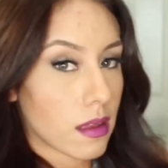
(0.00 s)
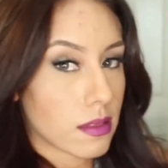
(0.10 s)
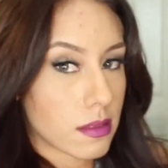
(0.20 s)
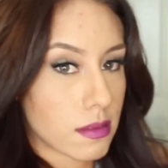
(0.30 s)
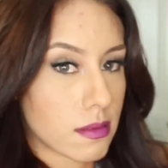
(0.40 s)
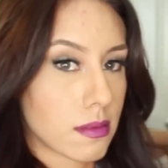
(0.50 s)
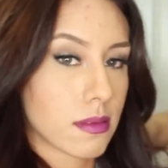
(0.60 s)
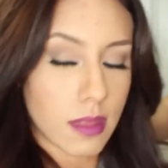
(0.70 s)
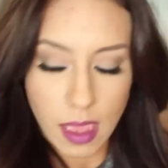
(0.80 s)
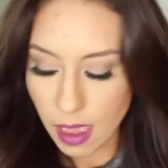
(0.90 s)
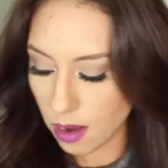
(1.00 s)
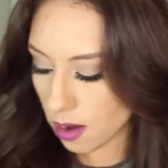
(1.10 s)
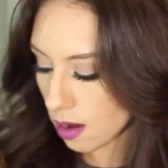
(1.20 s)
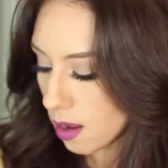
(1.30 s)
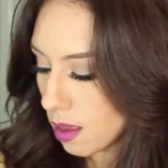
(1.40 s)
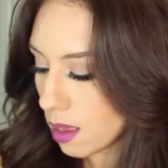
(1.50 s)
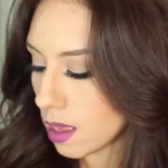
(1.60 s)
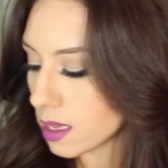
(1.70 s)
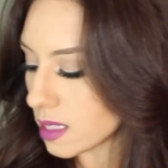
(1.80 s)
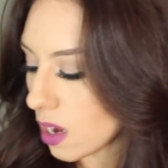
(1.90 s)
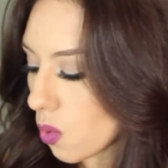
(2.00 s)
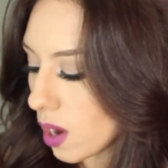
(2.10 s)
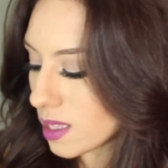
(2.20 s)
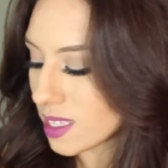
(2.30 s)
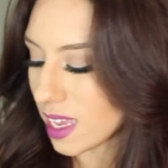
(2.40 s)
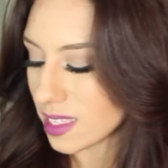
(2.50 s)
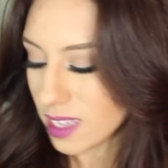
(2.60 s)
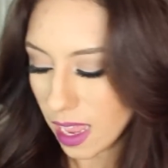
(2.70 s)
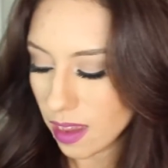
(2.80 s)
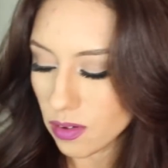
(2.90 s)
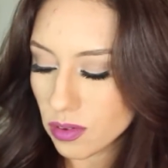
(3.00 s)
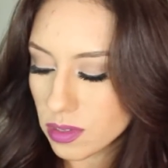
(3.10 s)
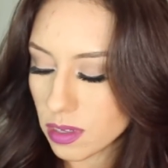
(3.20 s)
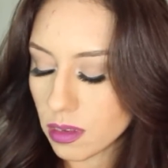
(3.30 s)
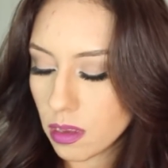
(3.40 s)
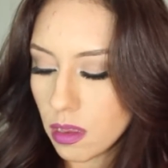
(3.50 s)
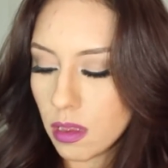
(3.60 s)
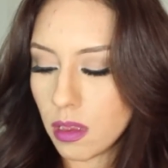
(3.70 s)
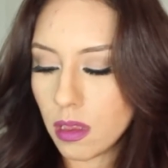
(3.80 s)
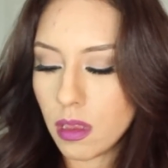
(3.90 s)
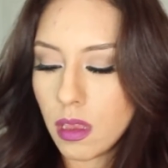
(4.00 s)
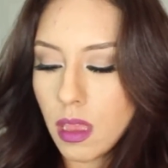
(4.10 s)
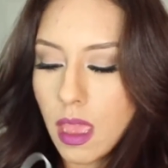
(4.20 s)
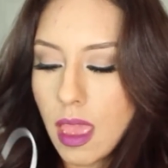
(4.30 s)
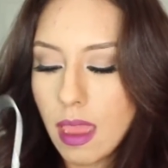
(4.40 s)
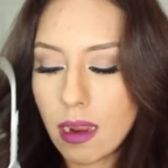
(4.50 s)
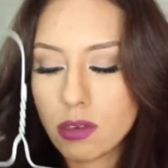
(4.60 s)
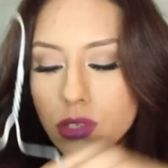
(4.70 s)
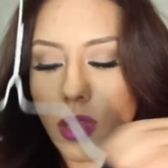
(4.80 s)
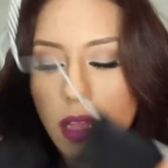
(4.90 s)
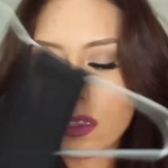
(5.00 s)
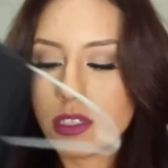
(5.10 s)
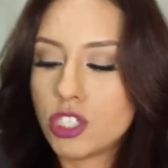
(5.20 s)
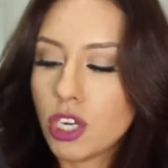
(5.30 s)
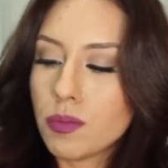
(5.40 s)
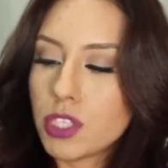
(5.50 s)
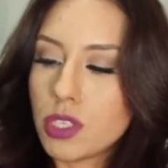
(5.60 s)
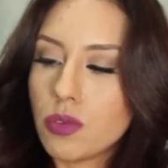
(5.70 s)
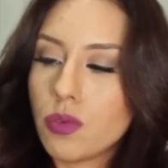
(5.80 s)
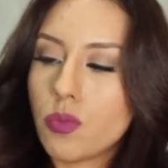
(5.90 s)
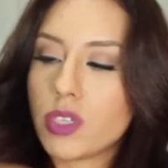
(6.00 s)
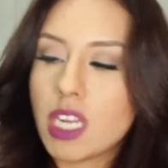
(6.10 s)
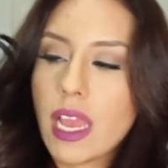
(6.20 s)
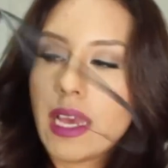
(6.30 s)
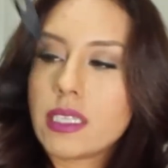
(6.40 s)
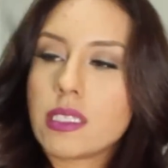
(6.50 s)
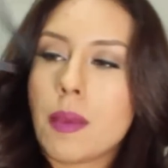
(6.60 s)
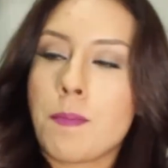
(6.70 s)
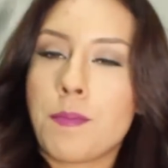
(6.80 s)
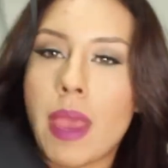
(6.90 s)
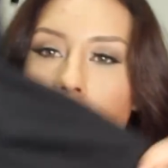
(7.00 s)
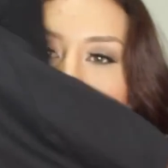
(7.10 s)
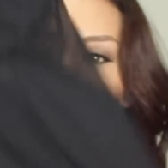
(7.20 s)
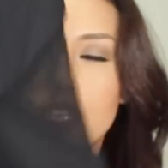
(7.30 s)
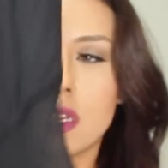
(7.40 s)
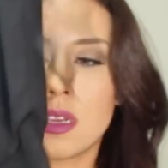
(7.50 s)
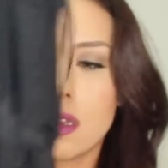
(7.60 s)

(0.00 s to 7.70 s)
on the hanger because I don't want it to get tangled. And I also got this jumpsuit which has mesh